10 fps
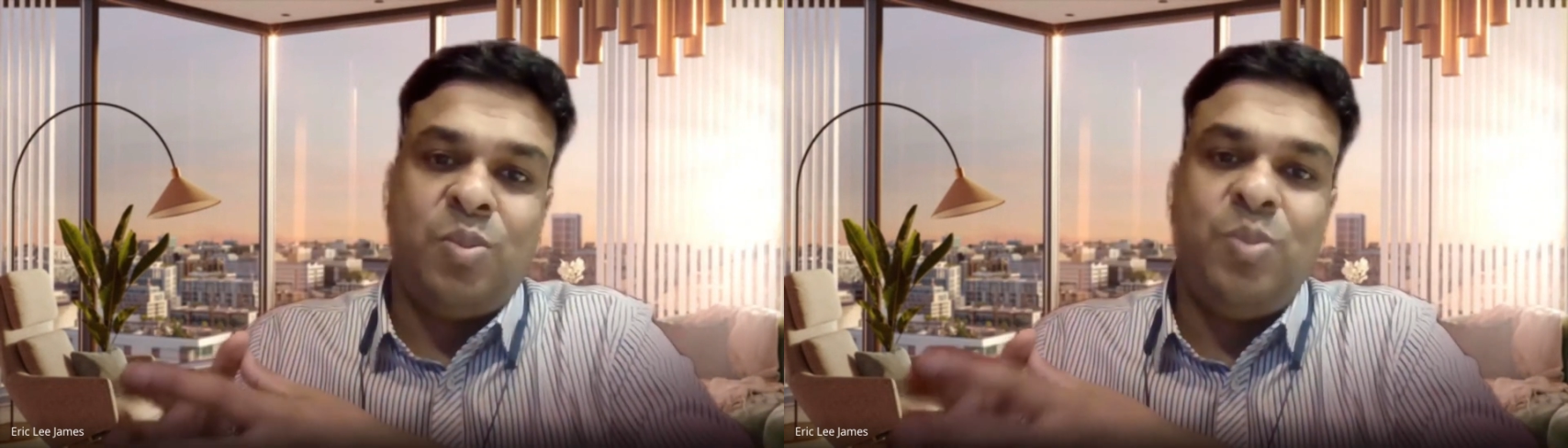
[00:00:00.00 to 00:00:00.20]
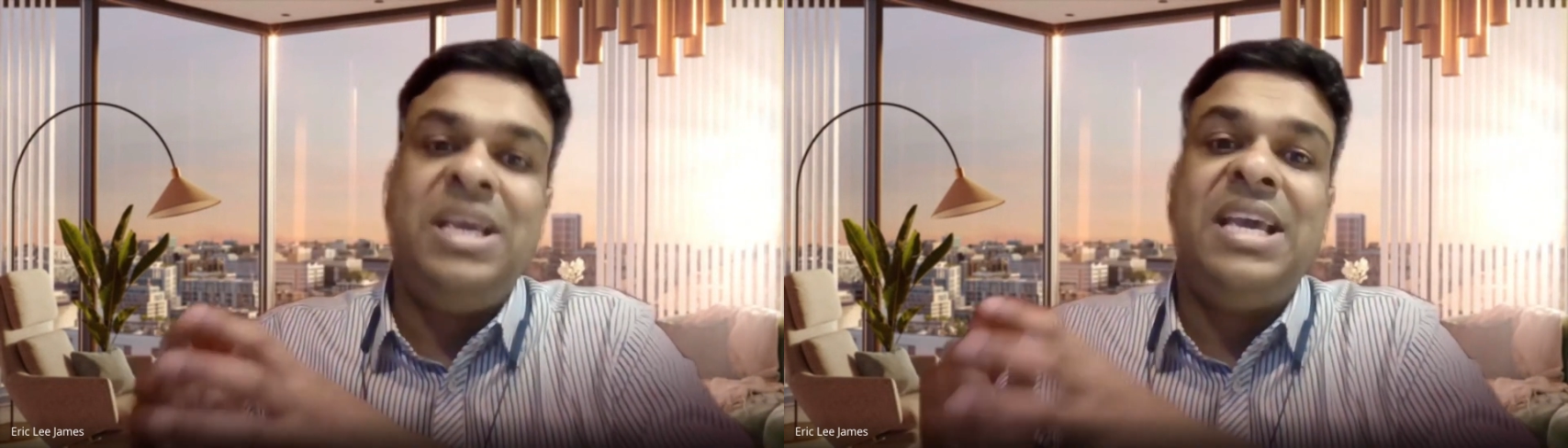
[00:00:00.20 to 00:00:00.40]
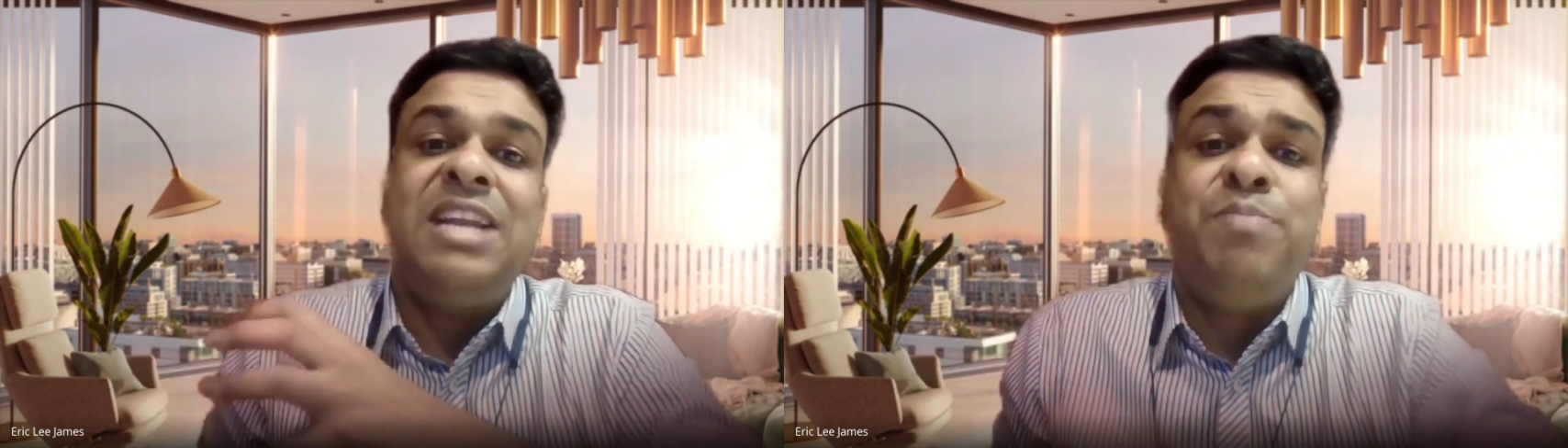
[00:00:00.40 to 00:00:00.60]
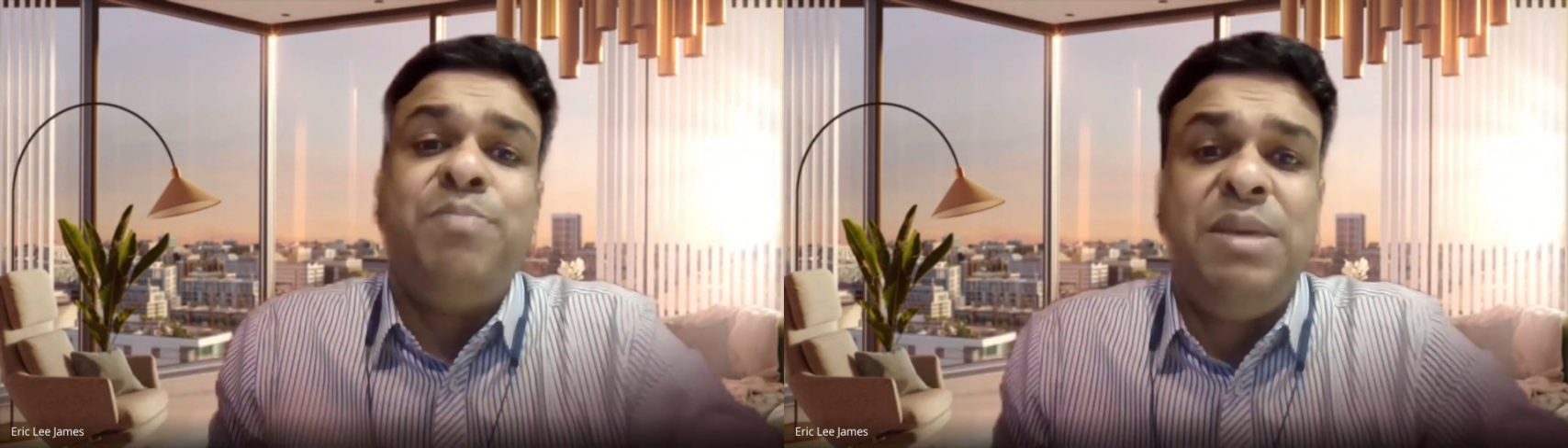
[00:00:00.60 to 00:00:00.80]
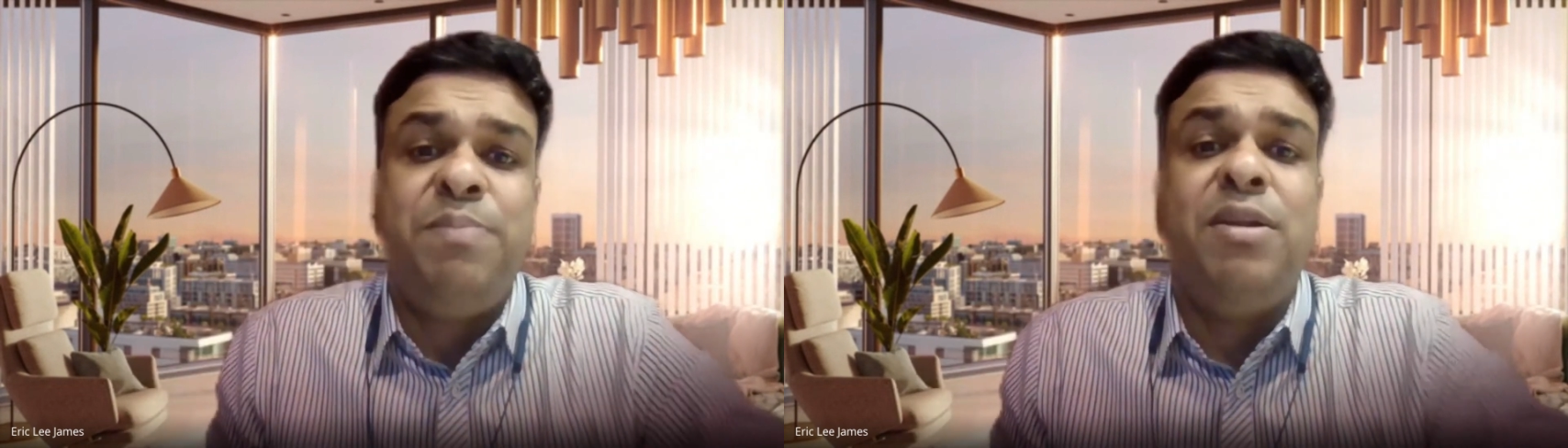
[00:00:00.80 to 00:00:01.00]
We get
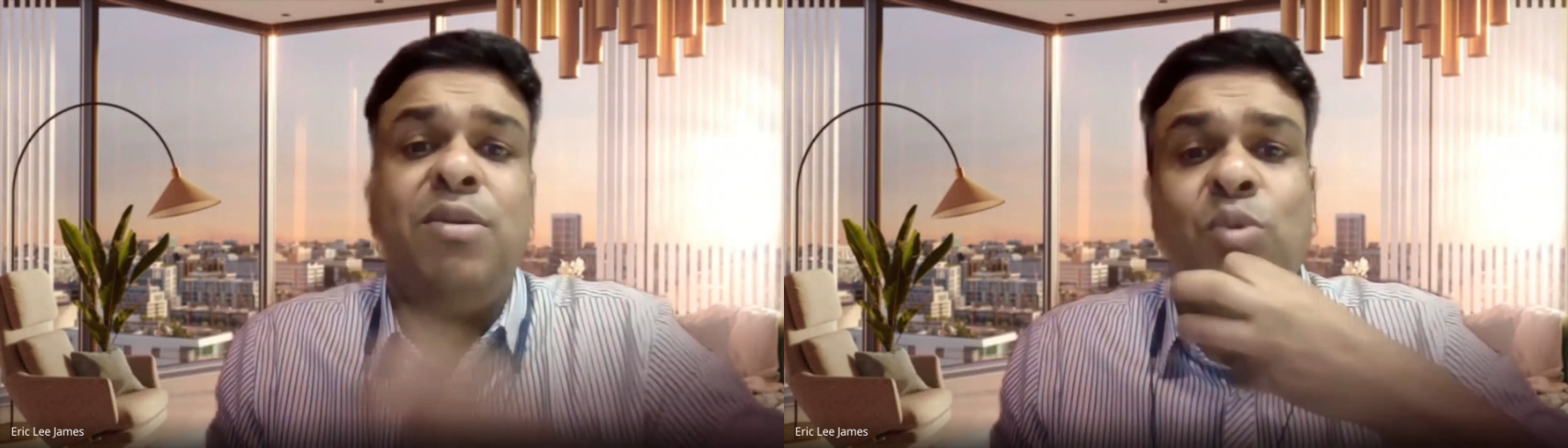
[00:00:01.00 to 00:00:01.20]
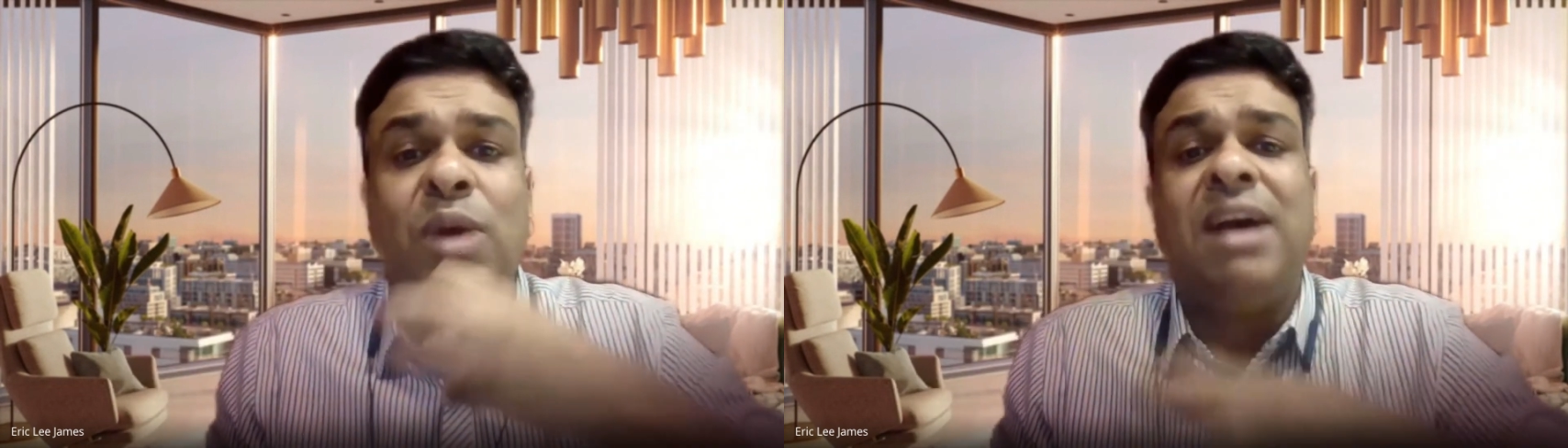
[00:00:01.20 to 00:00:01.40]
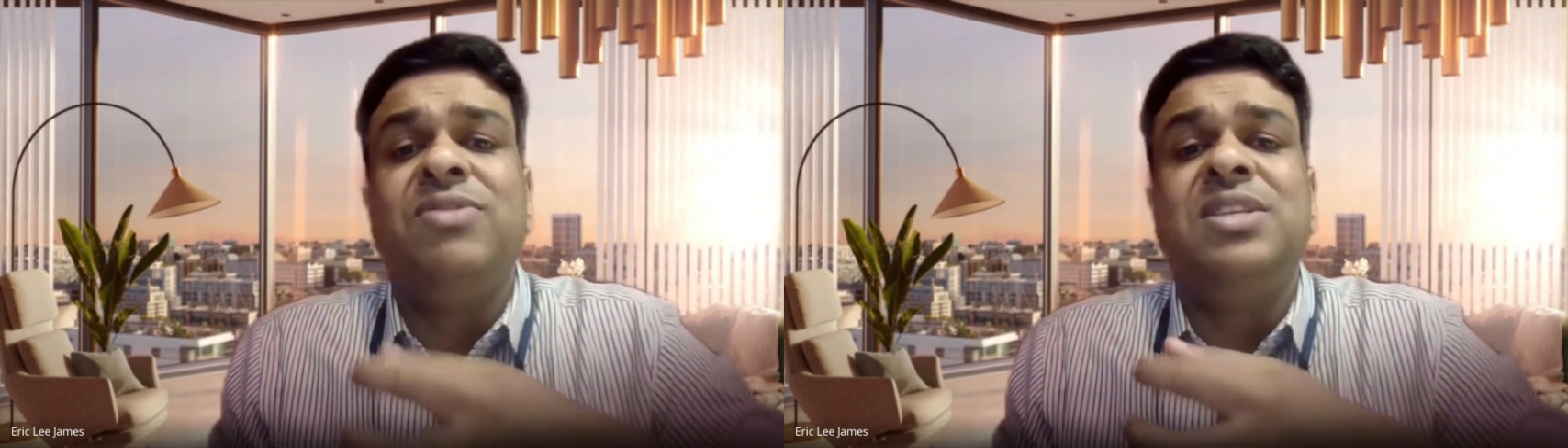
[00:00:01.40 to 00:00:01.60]
people who have